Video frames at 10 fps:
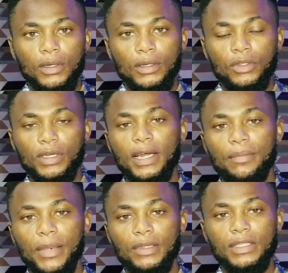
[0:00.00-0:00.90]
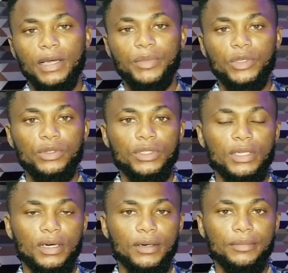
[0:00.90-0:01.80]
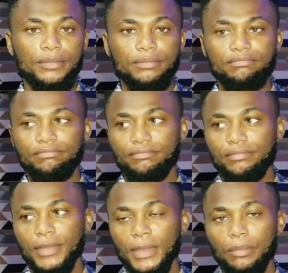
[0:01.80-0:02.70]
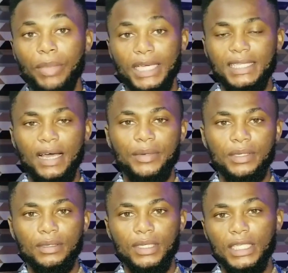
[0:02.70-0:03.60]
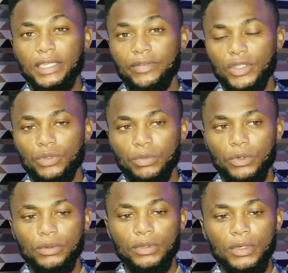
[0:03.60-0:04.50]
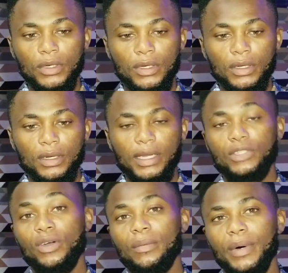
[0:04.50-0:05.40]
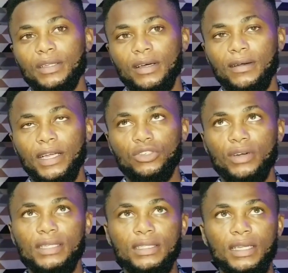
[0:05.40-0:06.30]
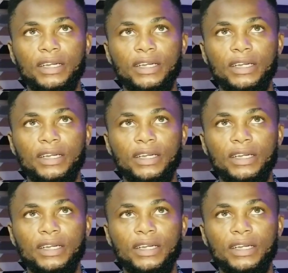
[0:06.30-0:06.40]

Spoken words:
Talking about Tiamiu's backstabbing is even small. Let's talk about our lecturers in their